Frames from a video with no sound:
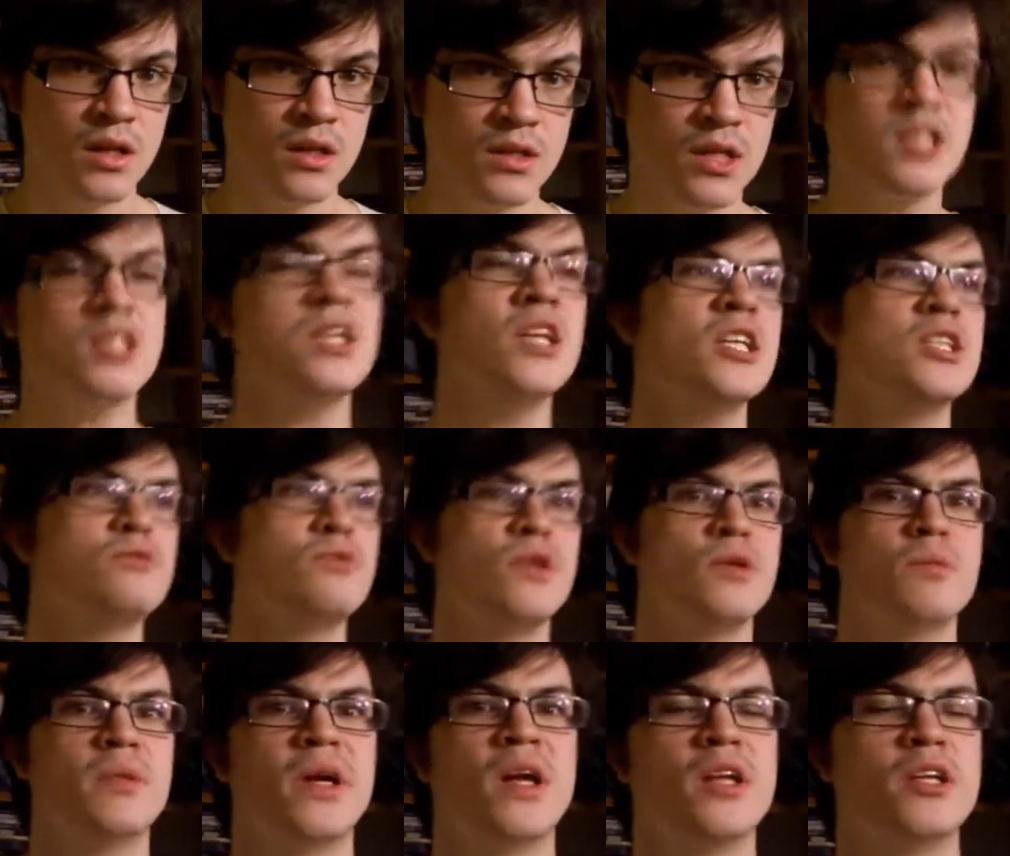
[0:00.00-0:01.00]
This list
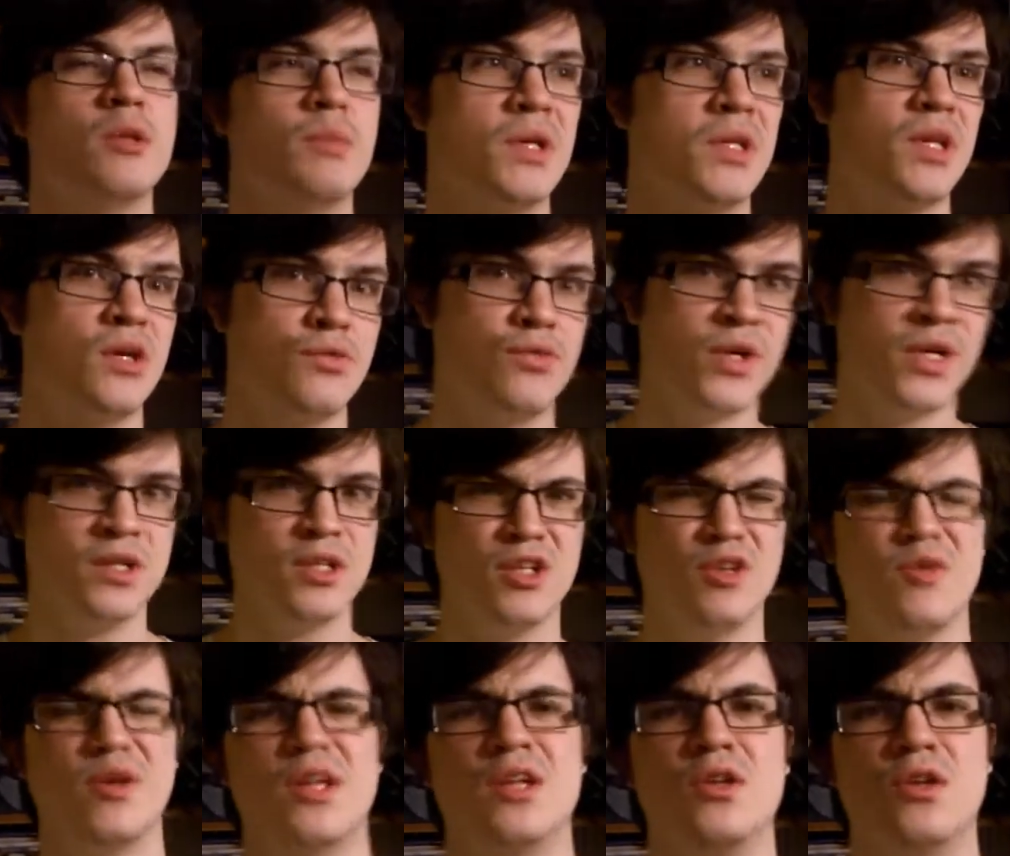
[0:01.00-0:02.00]
will be a little bit different.
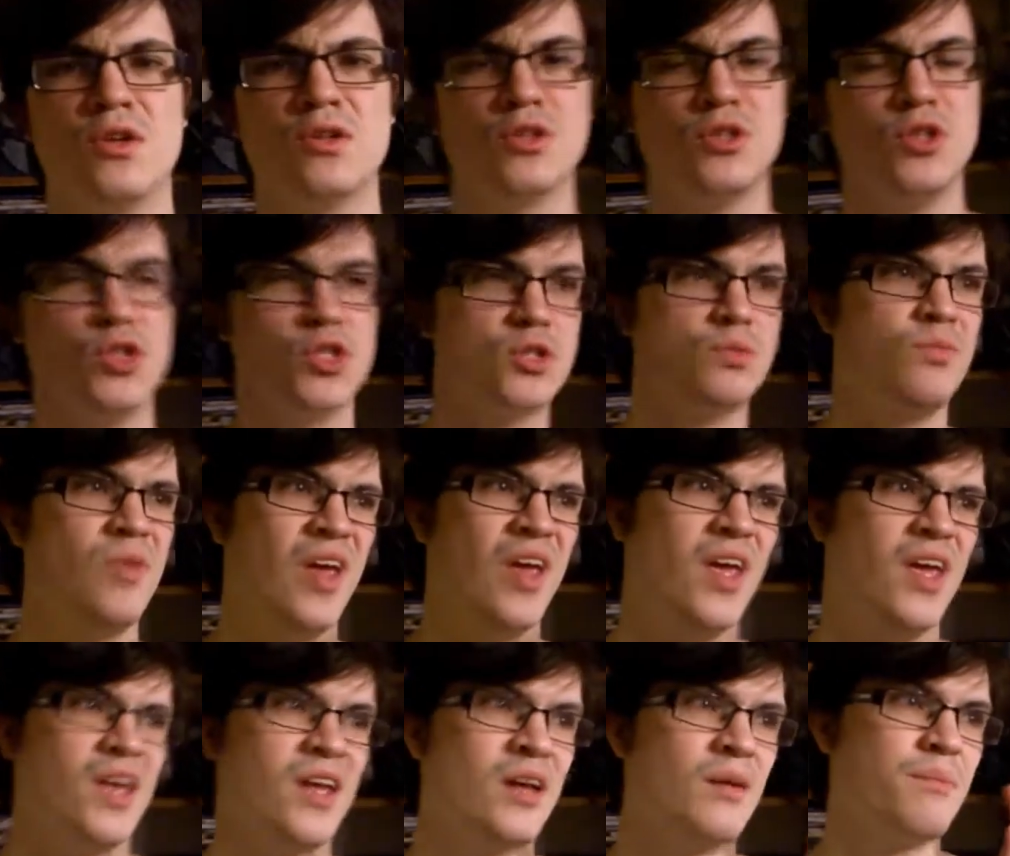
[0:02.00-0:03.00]
It will not just
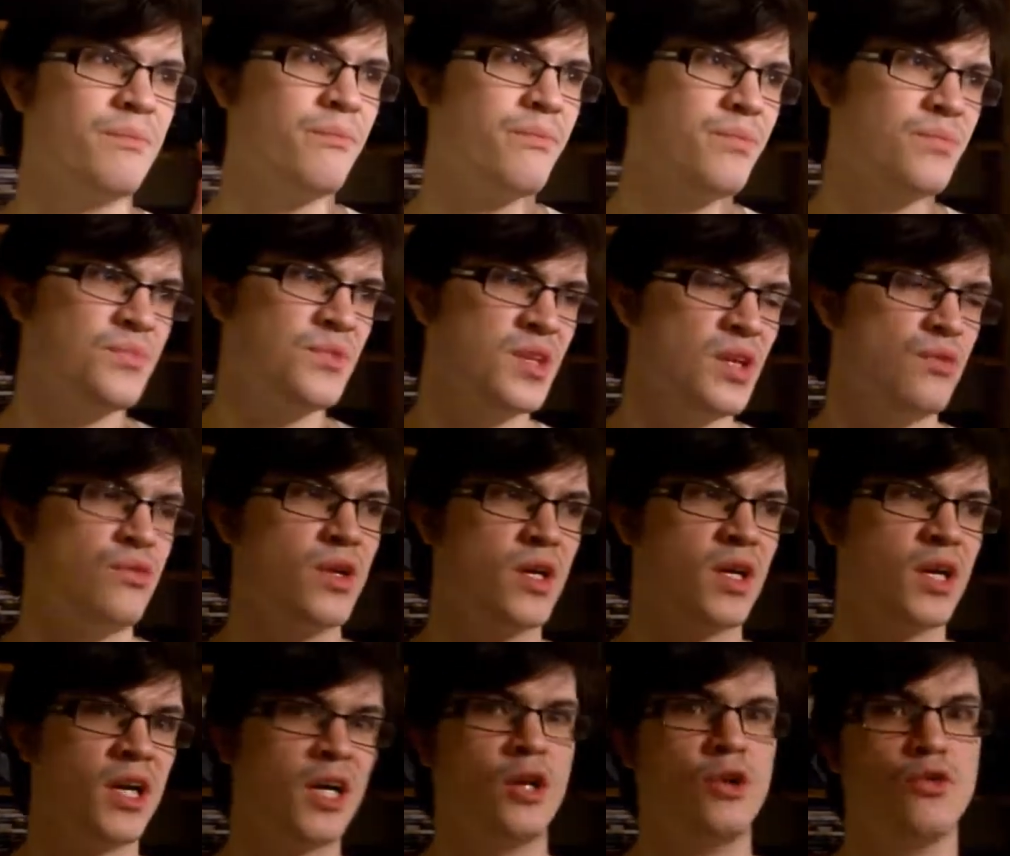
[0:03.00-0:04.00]
be
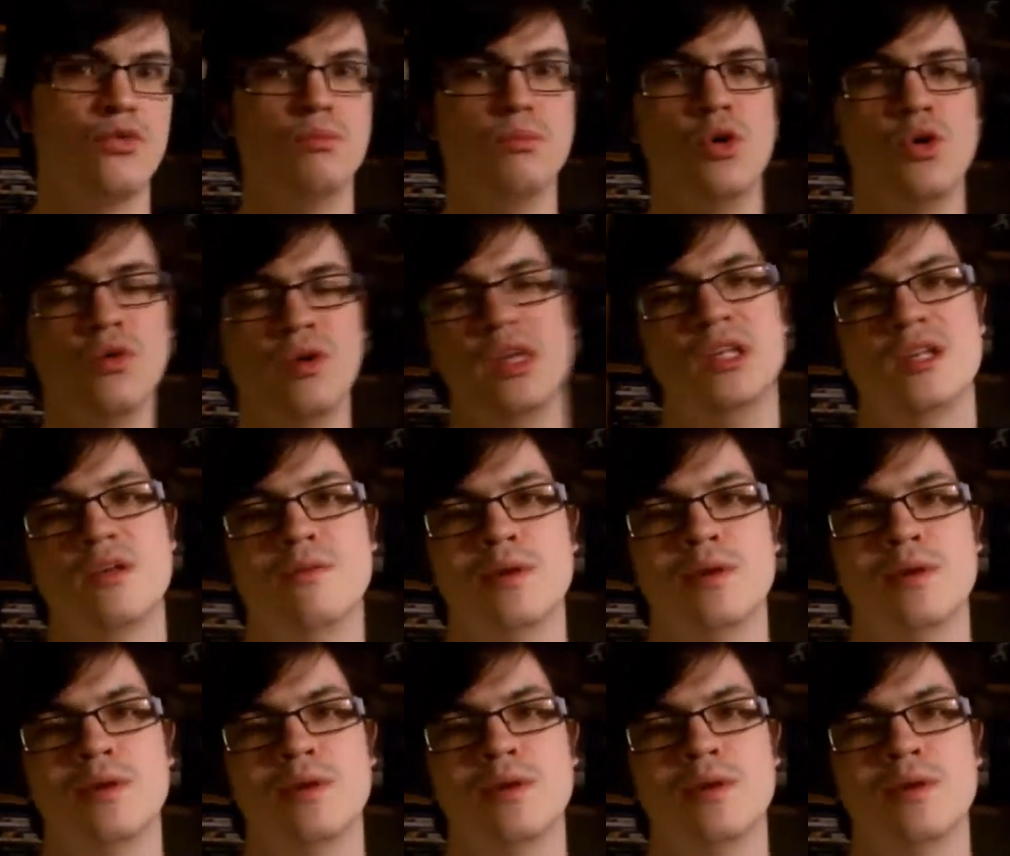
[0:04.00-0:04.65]
different kind of movies.